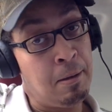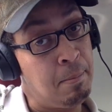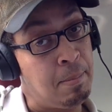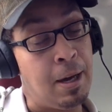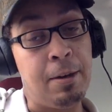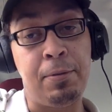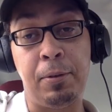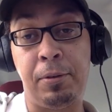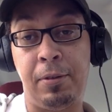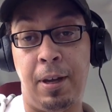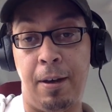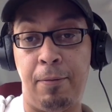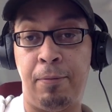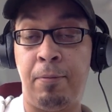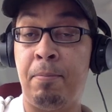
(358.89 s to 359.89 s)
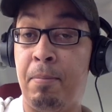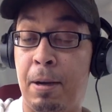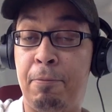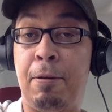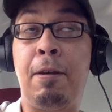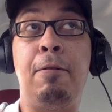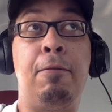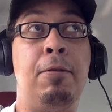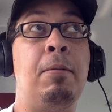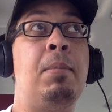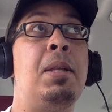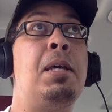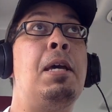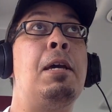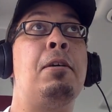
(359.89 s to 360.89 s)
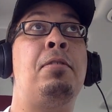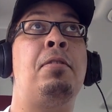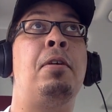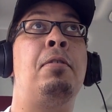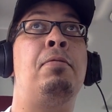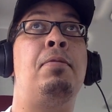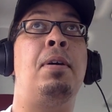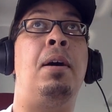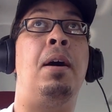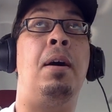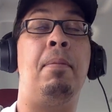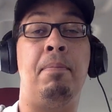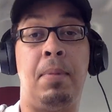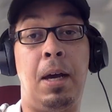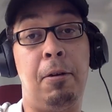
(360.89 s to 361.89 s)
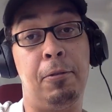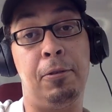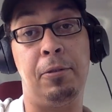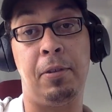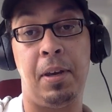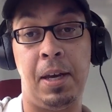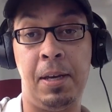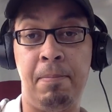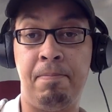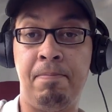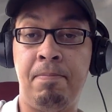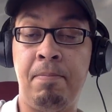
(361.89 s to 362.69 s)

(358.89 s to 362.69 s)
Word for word: Powerful stuff. My favourite film of the year so far, I would say.